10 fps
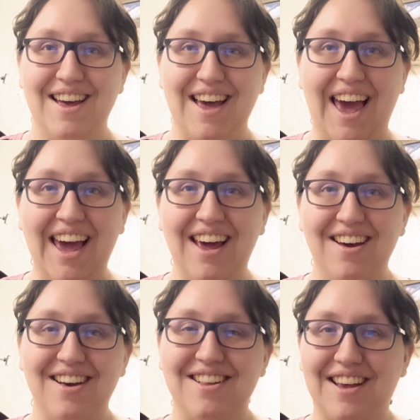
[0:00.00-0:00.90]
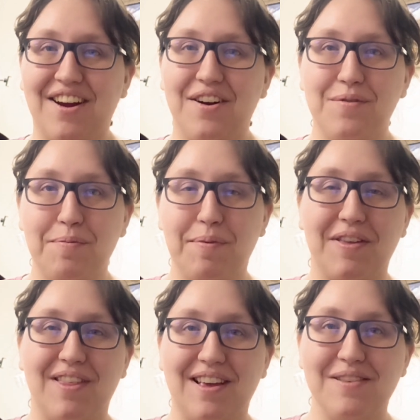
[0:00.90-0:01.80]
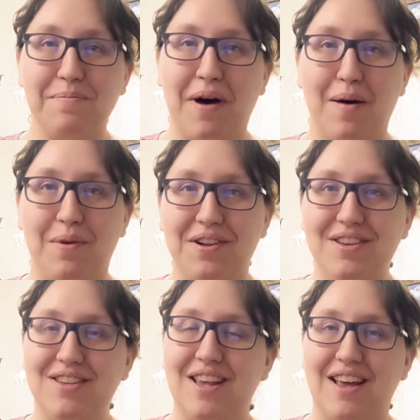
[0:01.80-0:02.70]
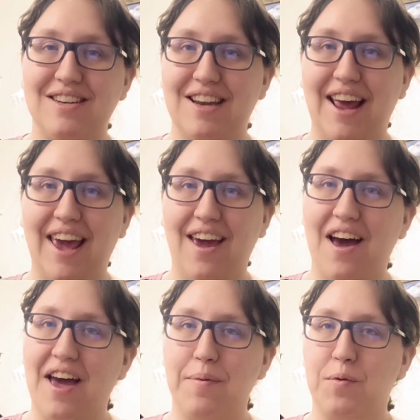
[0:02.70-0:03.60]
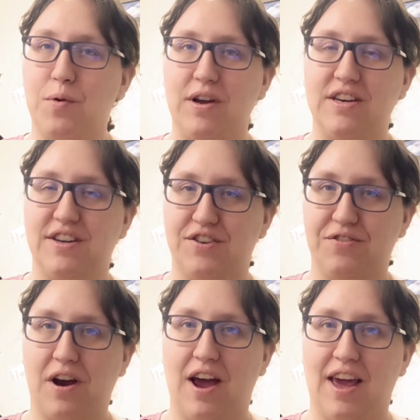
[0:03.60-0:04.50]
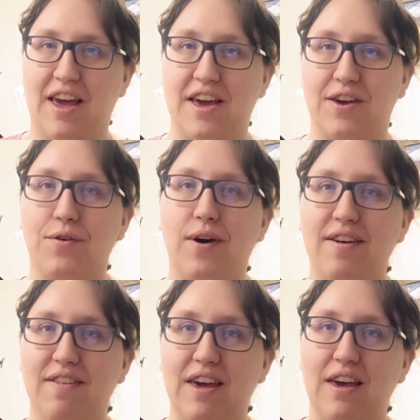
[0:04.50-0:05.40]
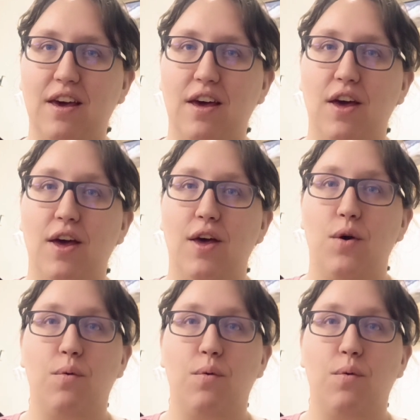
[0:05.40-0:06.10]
Hey, it's Erin with Book Things and Baubles, and today I am going to try engraving with